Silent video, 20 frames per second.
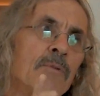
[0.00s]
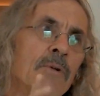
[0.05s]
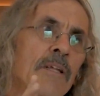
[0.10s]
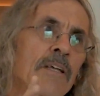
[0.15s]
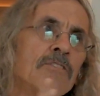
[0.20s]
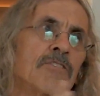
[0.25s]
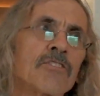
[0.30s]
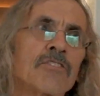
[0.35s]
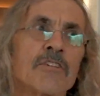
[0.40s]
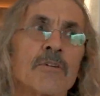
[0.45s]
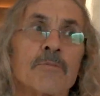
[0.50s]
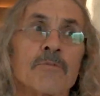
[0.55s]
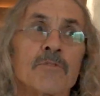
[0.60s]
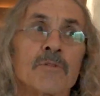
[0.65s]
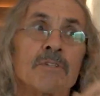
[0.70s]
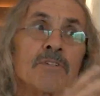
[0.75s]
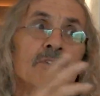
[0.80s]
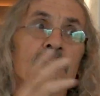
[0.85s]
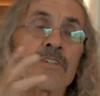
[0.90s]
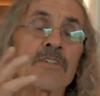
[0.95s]
relationship
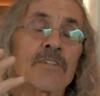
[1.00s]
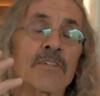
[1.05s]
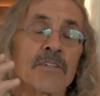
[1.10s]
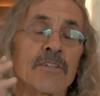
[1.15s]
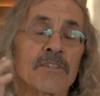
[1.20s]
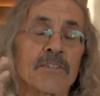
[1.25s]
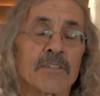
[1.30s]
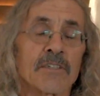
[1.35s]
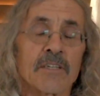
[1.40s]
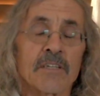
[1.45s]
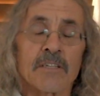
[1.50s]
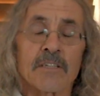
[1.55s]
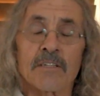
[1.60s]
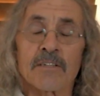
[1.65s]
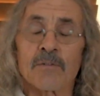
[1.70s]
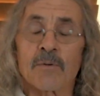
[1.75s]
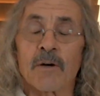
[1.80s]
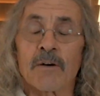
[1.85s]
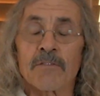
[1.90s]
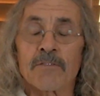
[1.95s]
to existence in
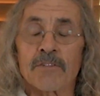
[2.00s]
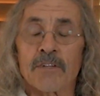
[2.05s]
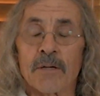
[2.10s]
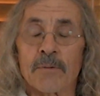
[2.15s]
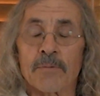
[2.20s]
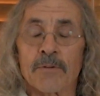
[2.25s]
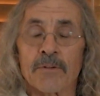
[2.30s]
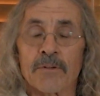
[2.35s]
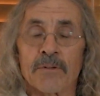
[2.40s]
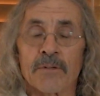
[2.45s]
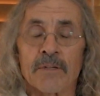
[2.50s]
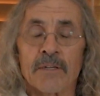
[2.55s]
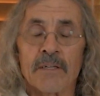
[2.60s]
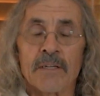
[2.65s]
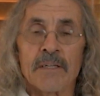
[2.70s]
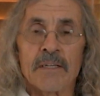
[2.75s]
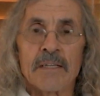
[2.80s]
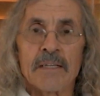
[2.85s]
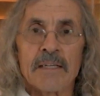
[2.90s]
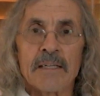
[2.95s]
the 12th chapter
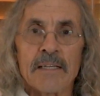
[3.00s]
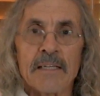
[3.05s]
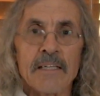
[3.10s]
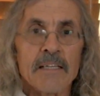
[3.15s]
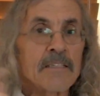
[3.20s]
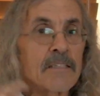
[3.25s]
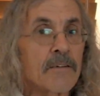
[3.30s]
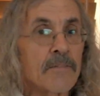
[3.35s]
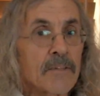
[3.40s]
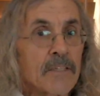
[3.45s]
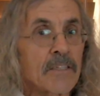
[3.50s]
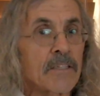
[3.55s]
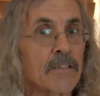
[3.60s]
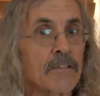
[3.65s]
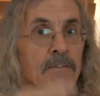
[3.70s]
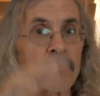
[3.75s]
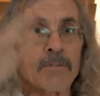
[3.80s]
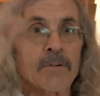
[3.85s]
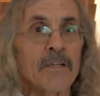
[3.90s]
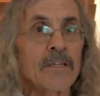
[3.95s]
is of a
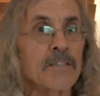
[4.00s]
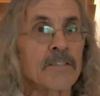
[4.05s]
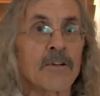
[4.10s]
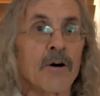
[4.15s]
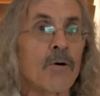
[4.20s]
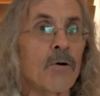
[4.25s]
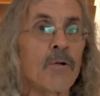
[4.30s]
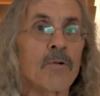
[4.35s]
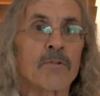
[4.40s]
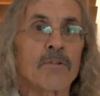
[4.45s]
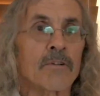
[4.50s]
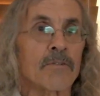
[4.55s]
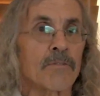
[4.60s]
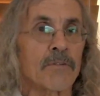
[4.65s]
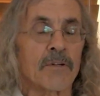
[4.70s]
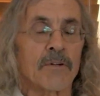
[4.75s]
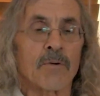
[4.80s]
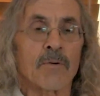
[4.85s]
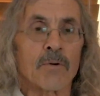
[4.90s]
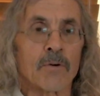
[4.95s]
different, it's a whole
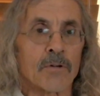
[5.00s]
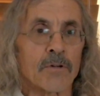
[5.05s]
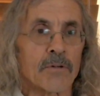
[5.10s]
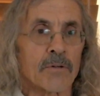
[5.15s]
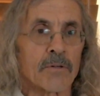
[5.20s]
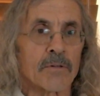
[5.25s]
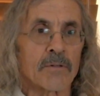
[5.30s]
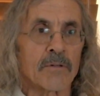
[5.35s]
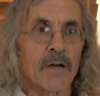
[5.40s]
different order.